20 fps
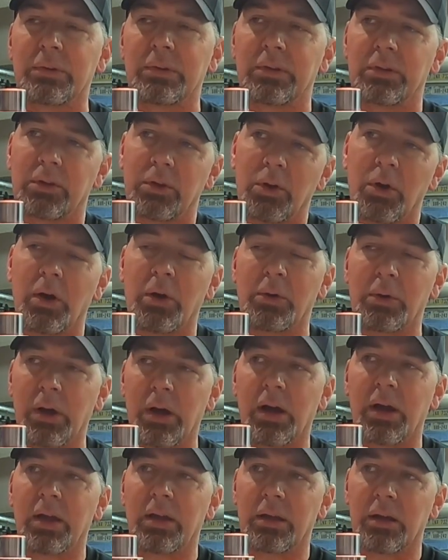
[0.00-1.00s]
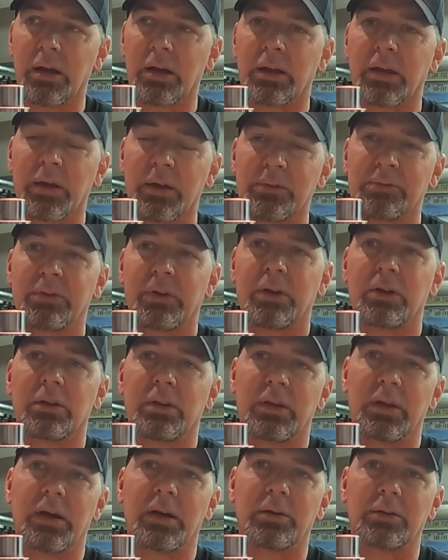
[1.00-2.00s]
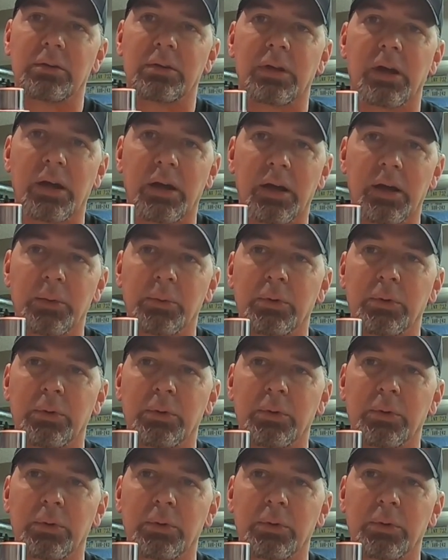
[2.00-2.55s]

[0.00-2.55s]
you know, I kind of figured it out. I